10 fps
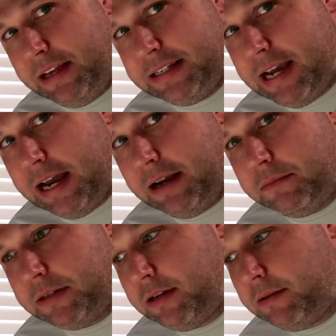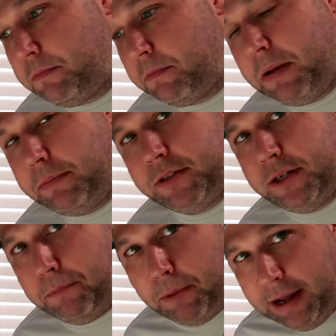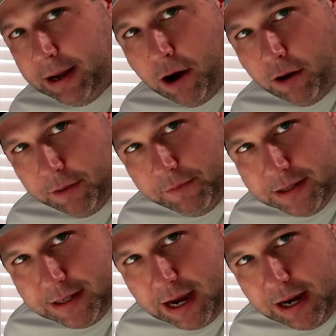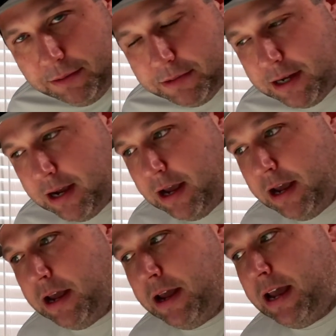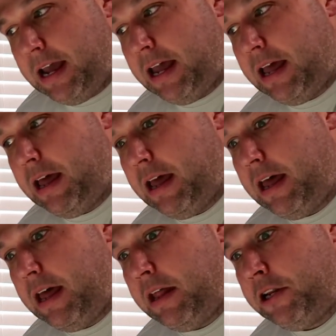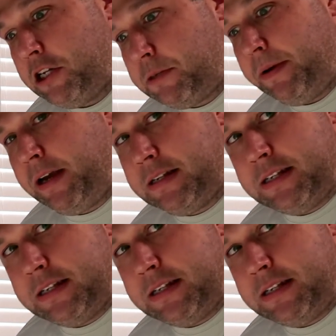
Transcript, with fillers: these games. People still play all of these games. Just because